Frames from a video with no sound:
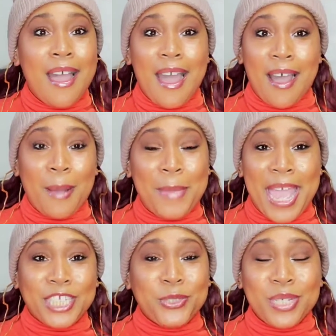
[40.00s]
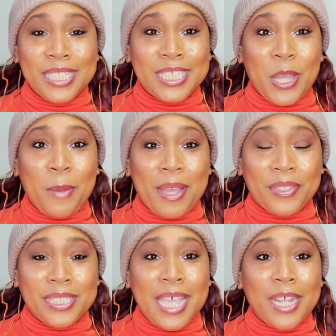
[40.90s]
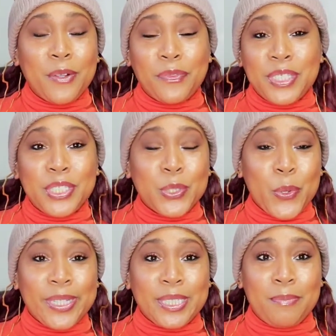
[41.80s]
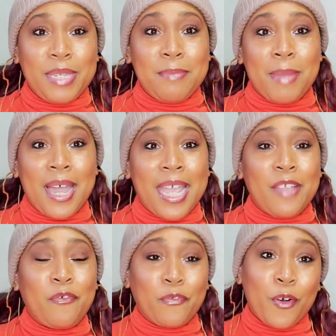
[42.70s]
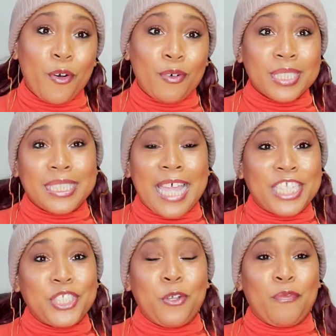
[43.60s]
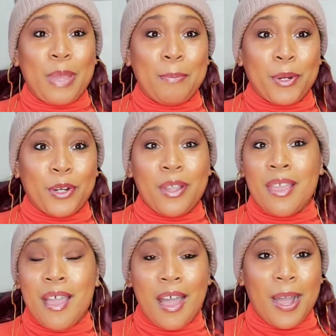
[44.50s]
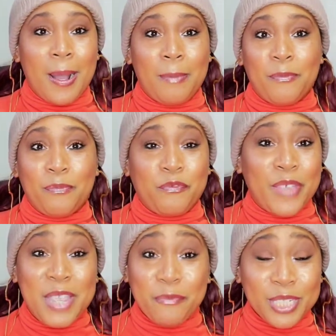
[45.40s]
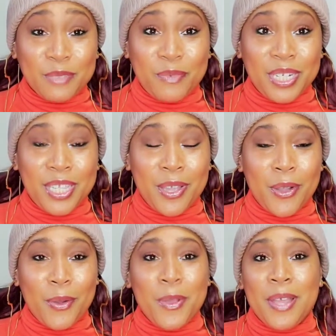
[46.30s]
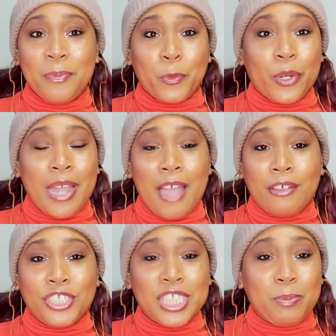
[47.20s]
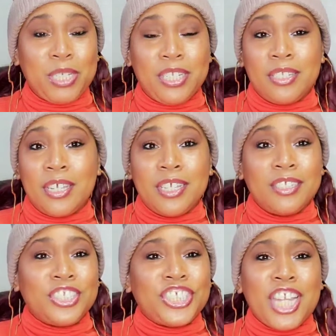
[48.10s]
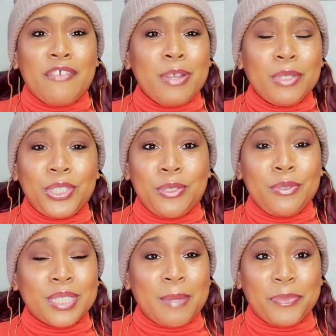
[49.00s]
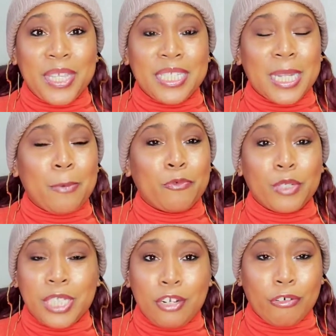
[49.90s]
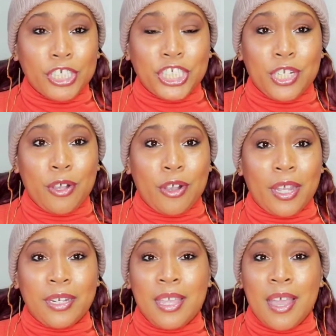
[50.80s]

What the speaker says: As you can tell by the title, this is going to be my fall/November favorites video, where I'll just be sharing with you some things that I'm really crushing on